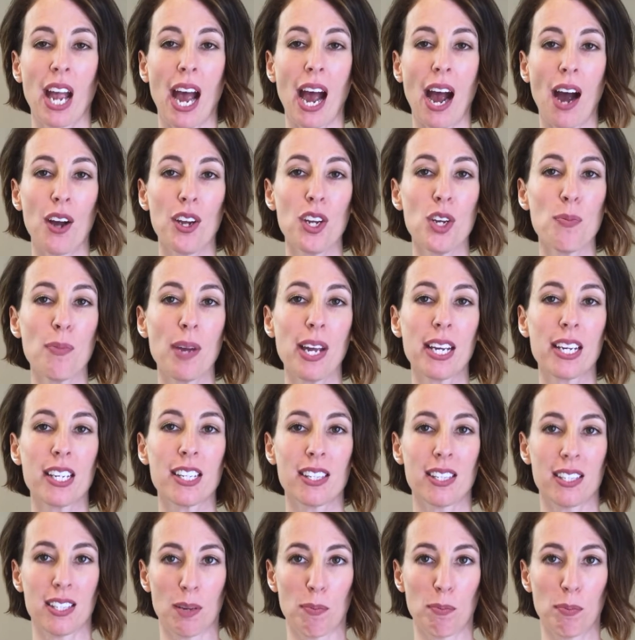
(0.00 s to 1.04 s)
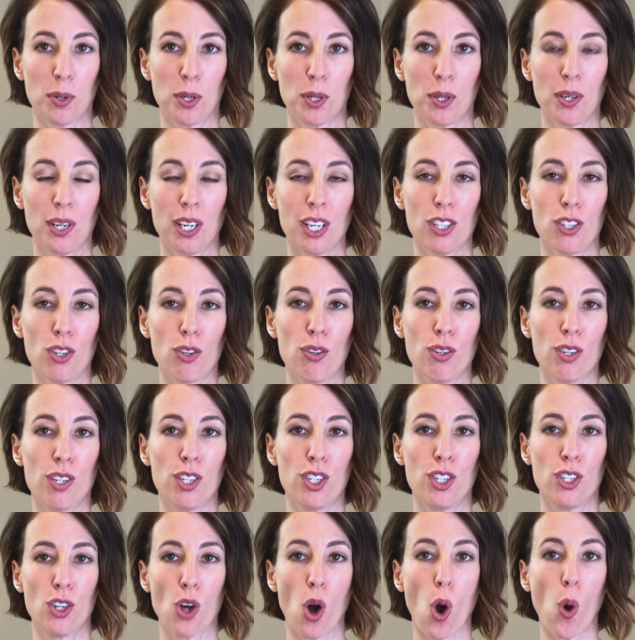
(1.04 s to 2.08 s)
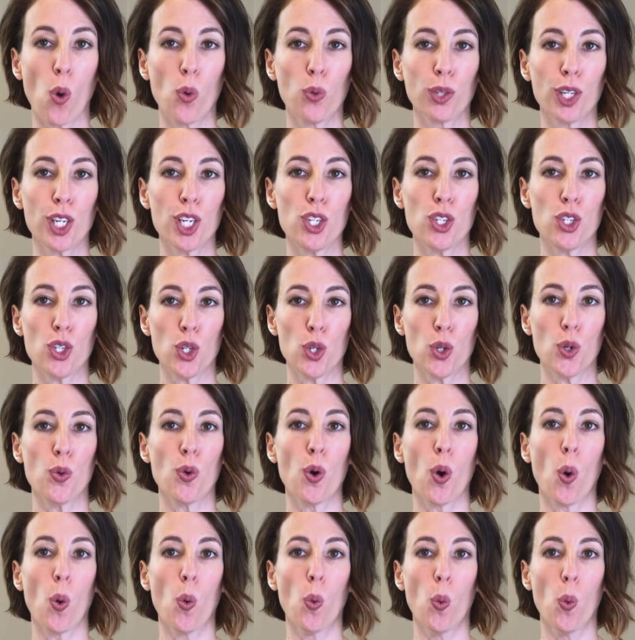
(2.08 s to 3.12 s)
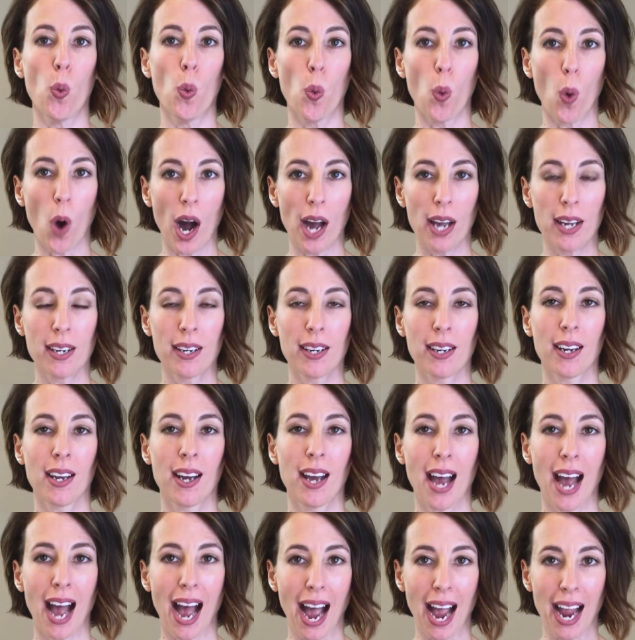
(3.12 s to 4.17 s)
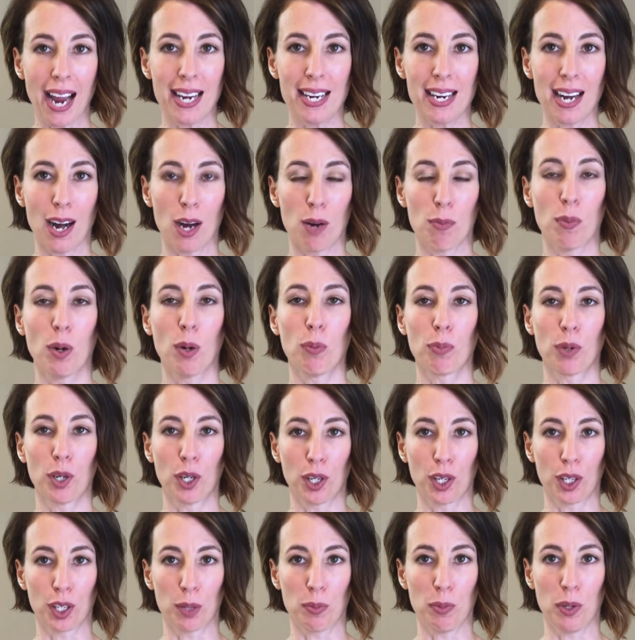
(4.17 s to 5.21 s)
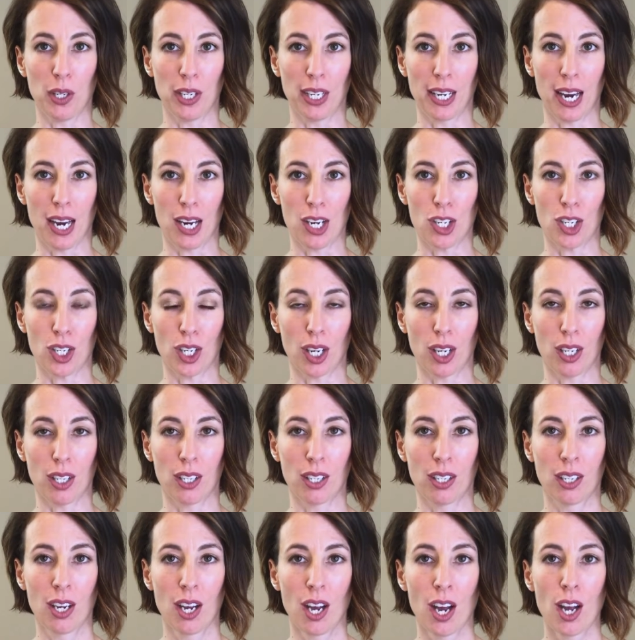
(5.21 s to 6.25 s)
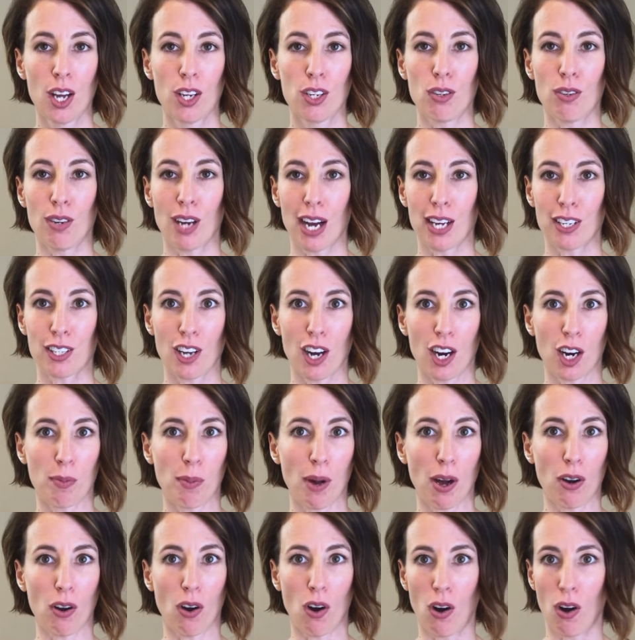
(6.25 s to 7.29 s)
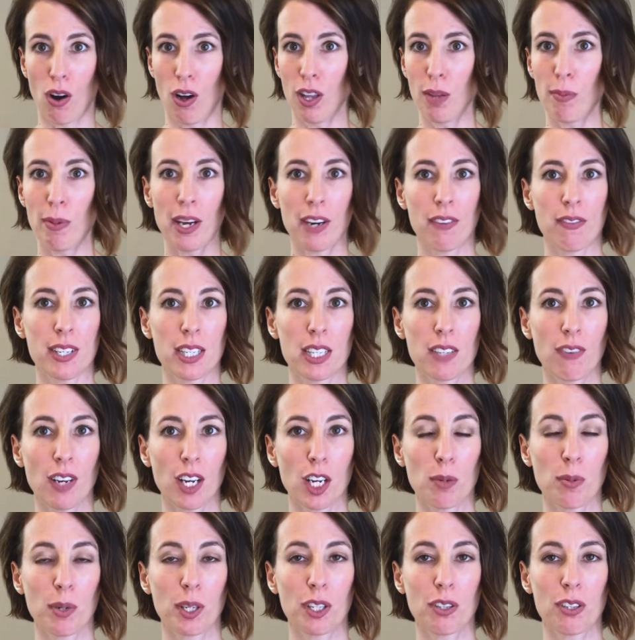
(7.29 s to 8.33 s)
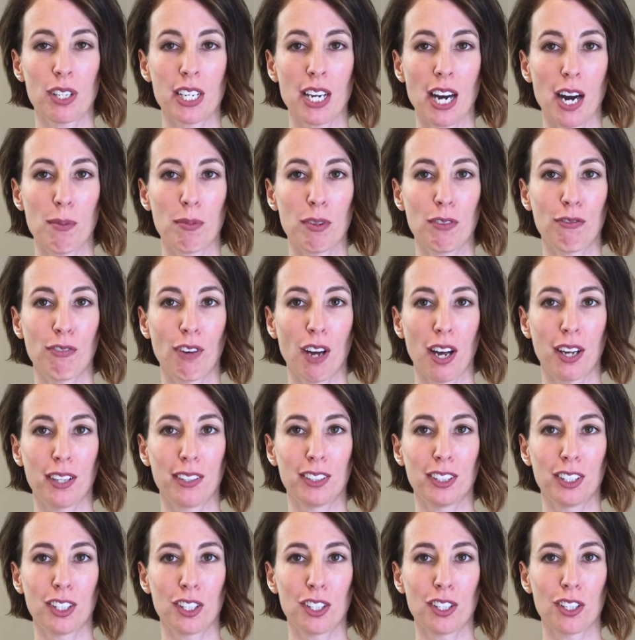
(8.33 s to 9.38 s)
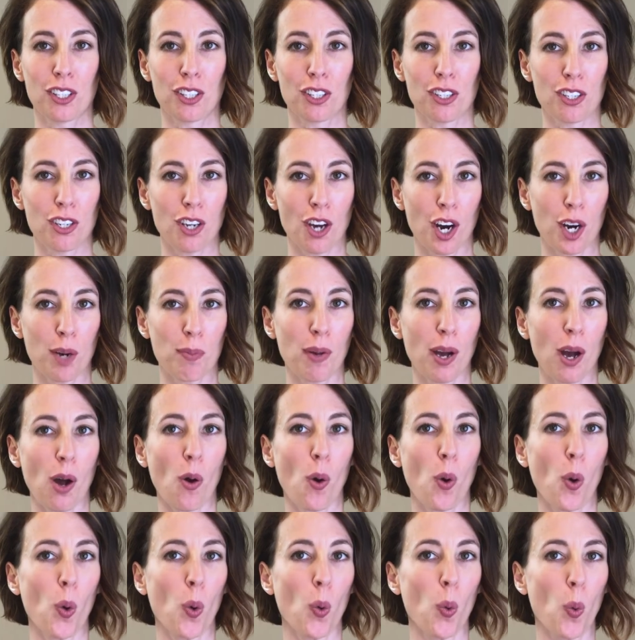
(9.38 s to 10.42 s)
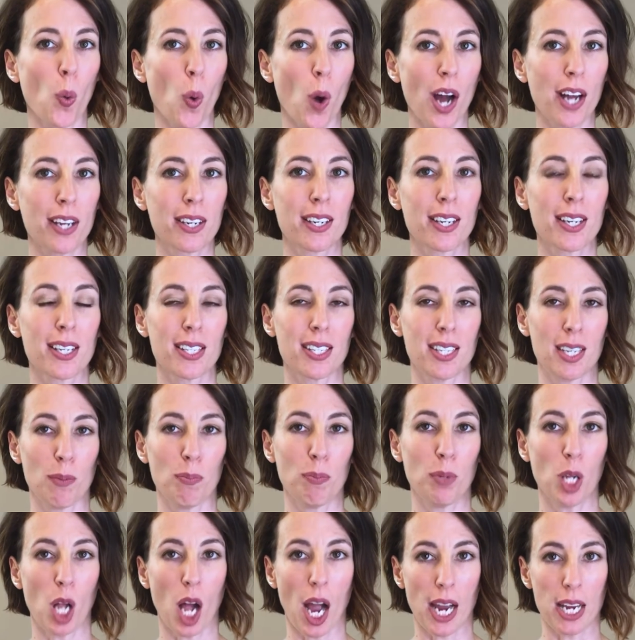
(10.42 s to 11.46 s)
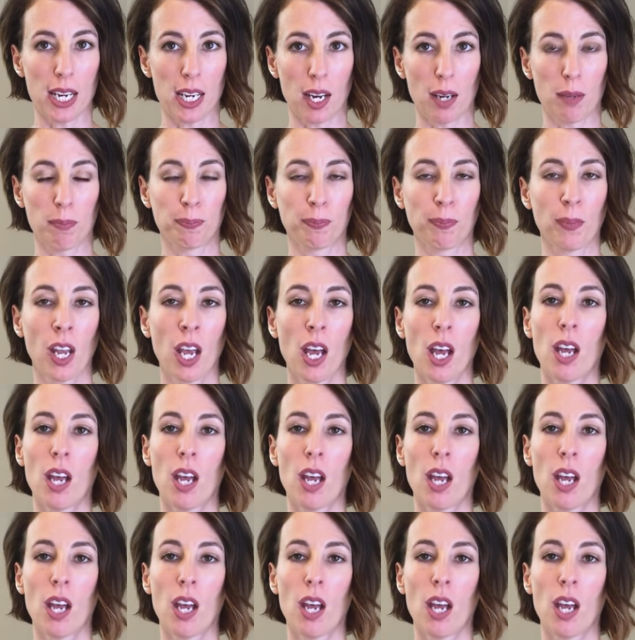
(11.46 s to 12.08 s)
How you make it simple is you only do one item per communication. Do not talk about all the benefits available in the retirement fund, just talk about one simple item.